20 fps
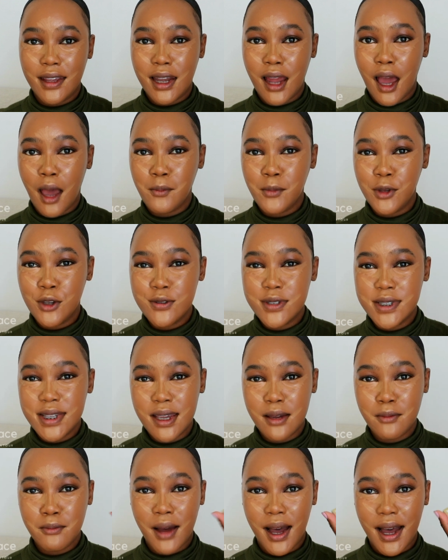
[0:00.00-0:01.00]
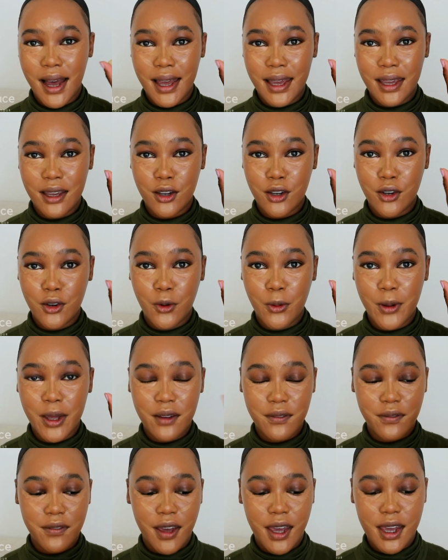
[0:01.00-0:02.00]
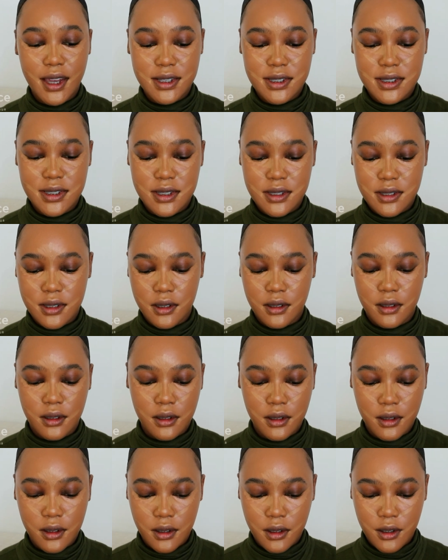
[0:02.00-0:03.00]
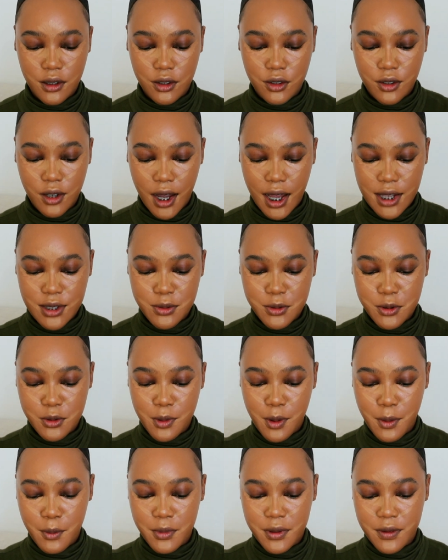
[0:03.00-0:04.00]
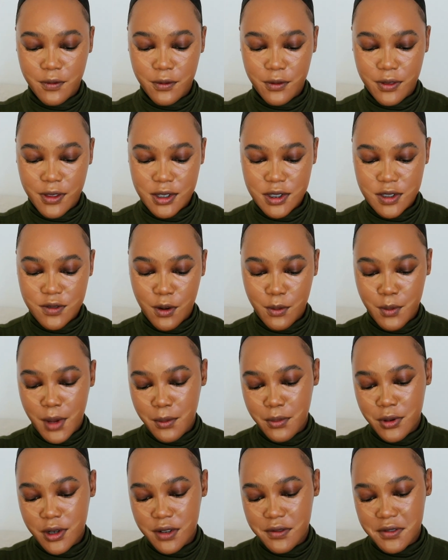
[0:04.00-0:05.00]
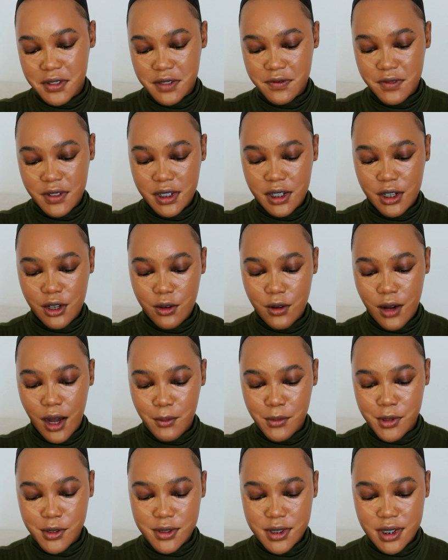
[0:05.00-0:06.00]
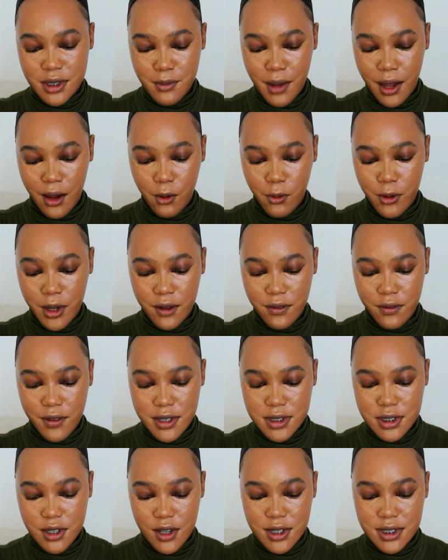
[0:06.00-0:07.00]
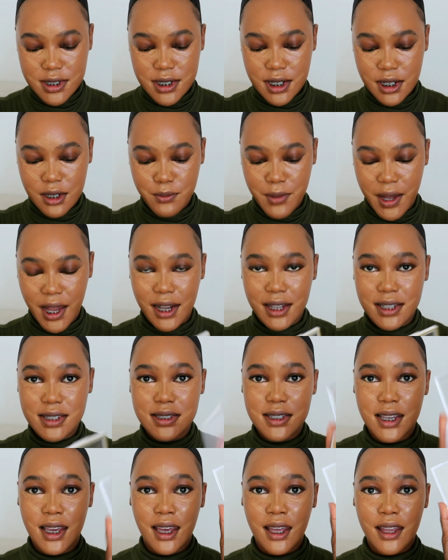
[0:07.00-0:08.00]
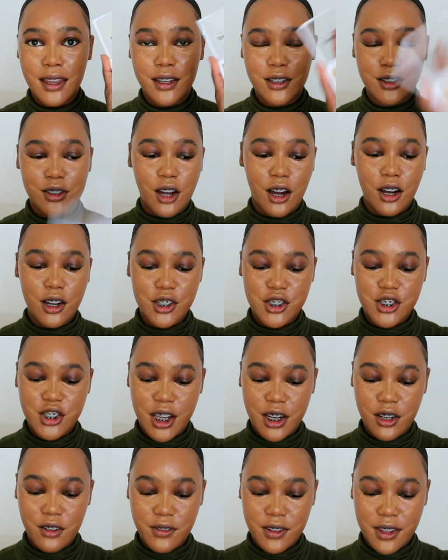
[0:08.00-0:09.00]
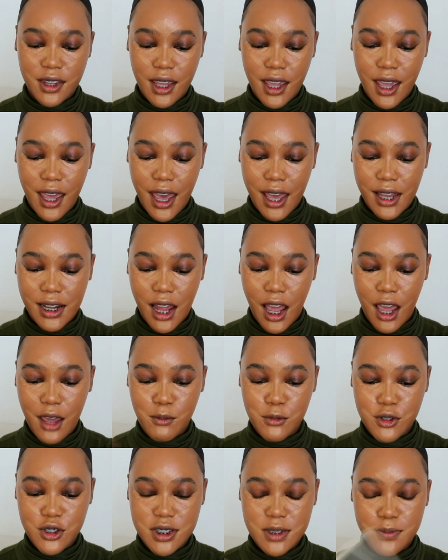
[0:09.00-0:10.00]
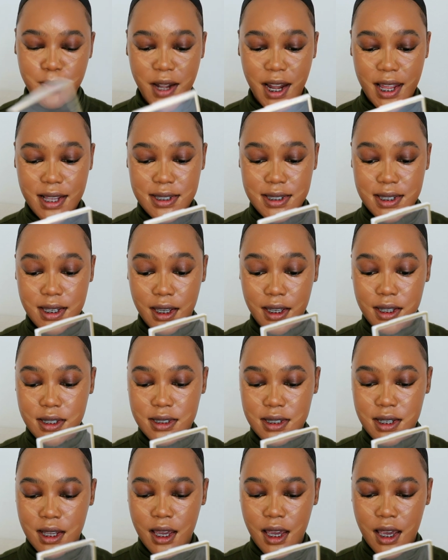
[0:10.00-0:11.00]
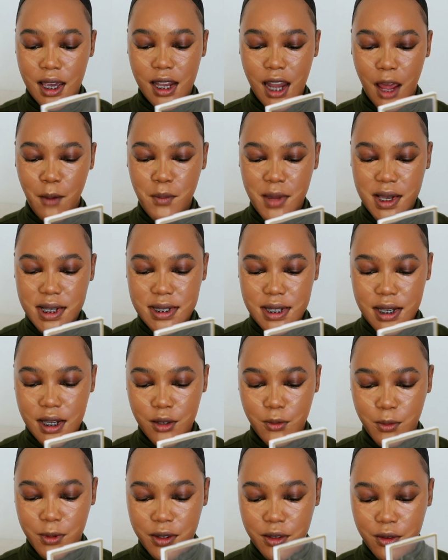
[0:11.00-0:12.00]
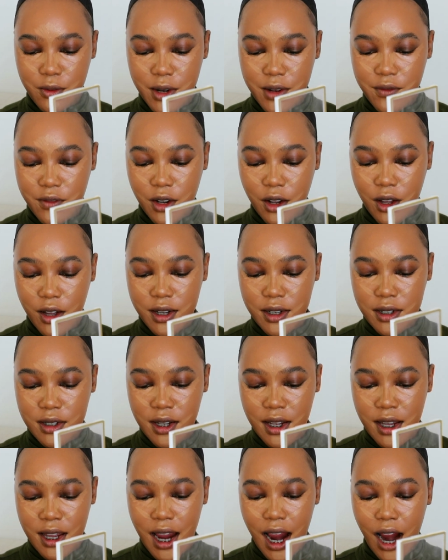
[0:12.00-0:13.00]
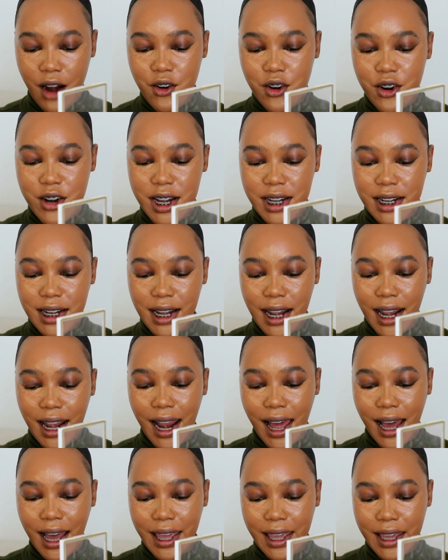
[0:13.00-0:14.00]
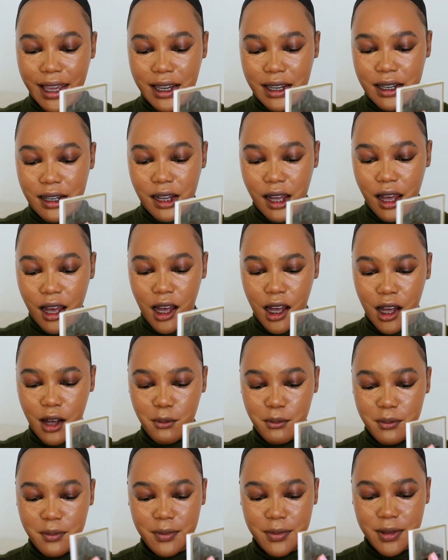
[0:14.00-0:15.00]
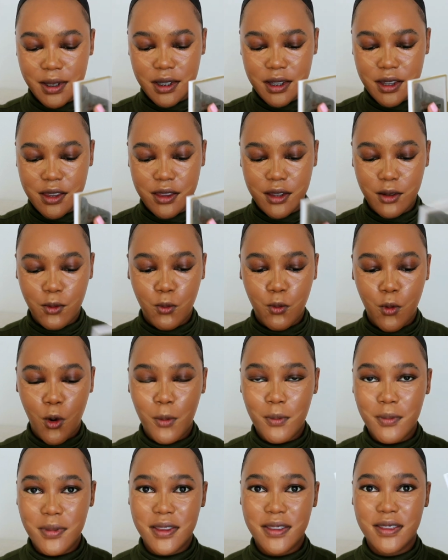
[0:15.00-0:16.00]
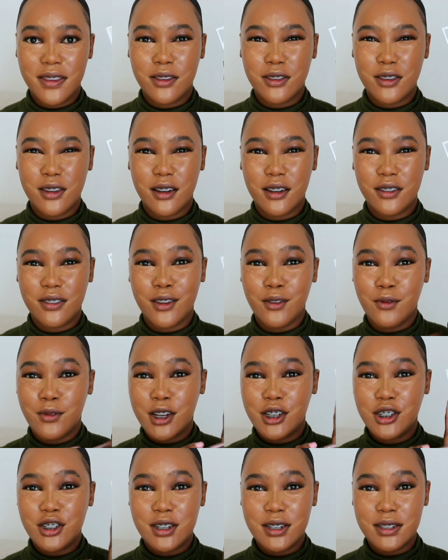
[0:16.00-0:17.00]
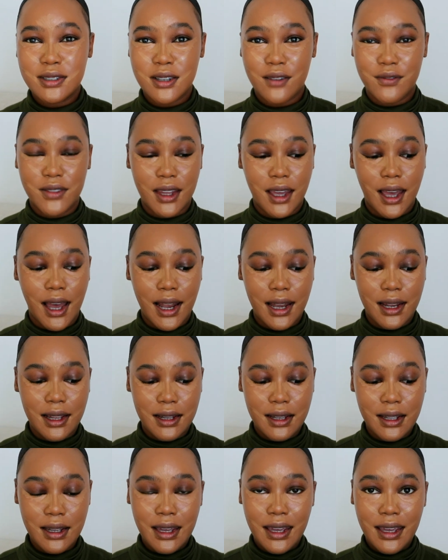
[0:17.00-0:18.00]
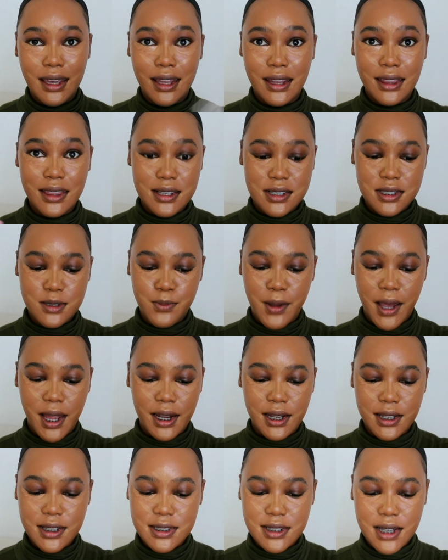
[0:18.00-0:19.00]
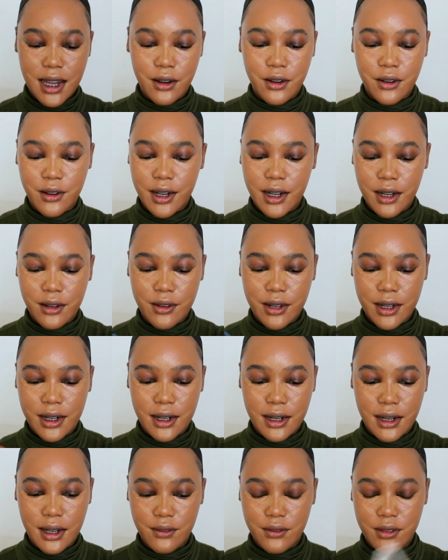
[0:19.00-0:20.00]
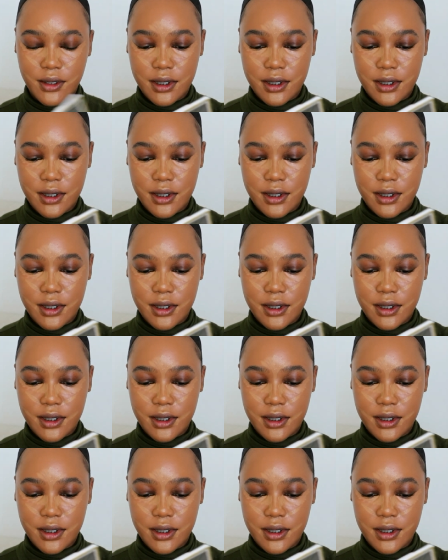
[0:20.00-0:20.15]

then I'm using my Quick Face. You guys would remember this from my previous video. I'm using my Quick Face concealer palette, the darker shade over there, and I'm just placing it and I'm mixing it with the Revlon. I really like the warmth, the richness of the color in this palette. I really, really love